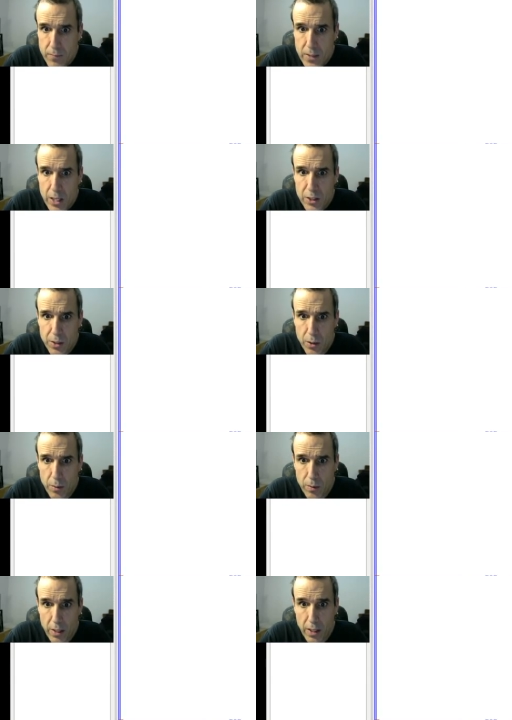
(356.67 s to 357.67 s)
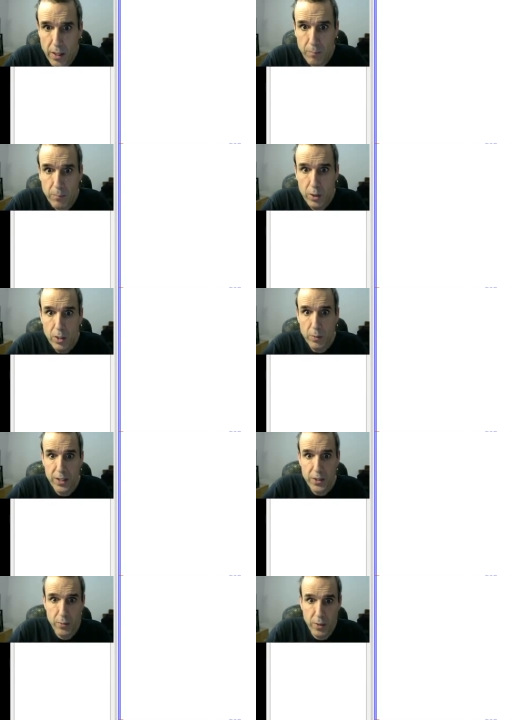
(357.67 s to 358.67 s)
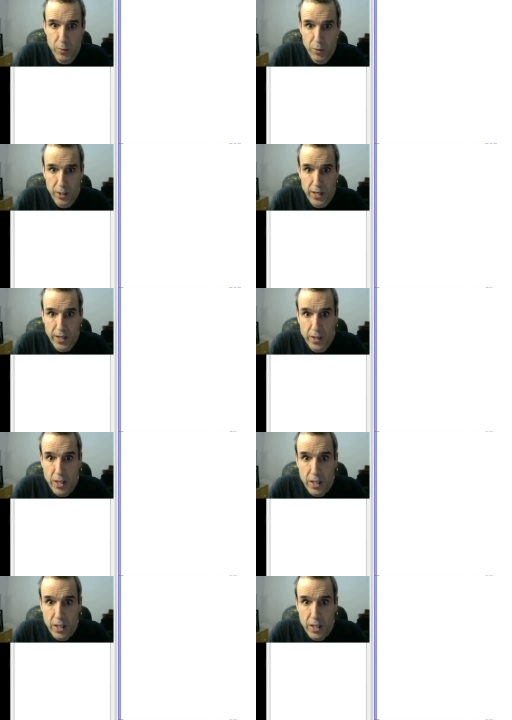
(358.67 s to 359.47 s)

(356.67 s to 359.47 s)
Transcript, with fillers: so we just rebooted, and